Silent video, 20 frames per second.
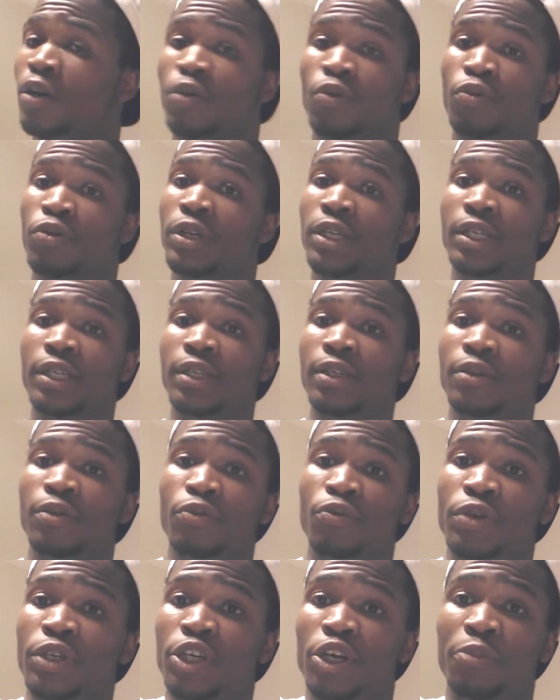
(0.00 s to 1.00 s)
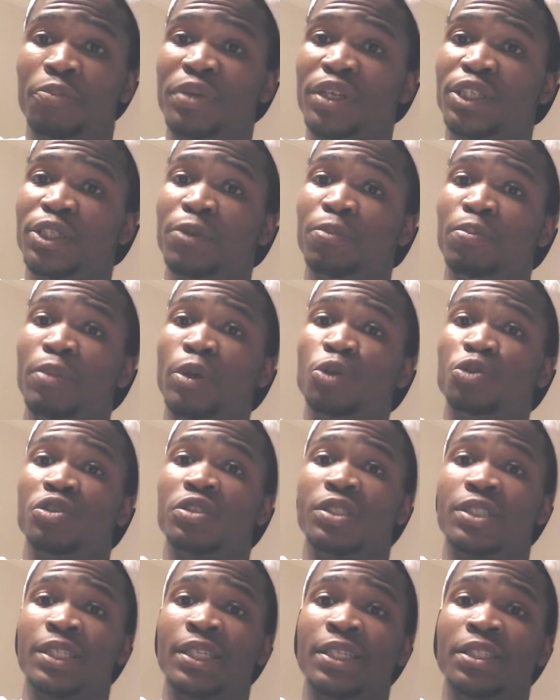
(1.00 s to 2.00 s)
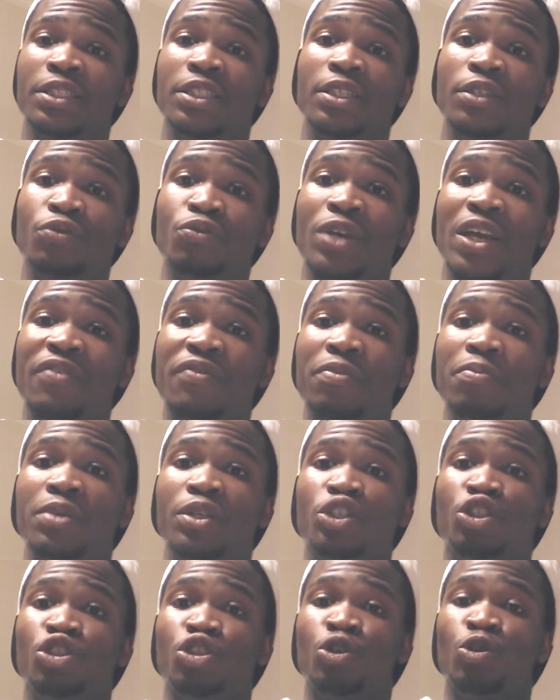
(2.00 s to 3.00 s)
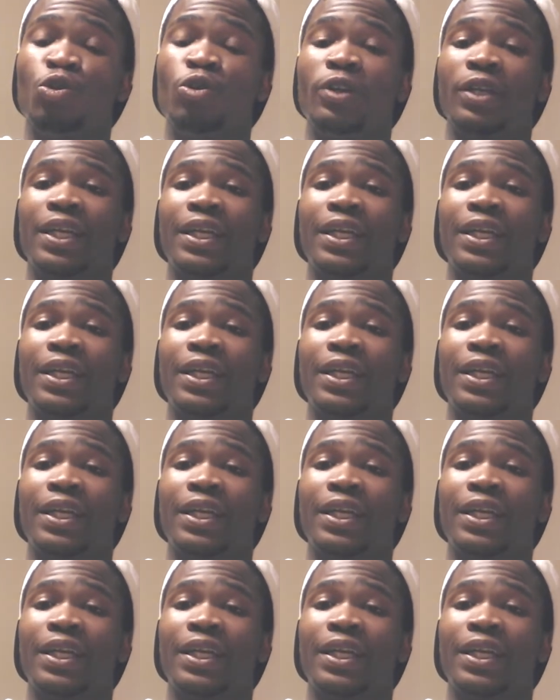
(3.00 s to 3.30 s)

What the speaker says: we commit the most sins because we haven't matured.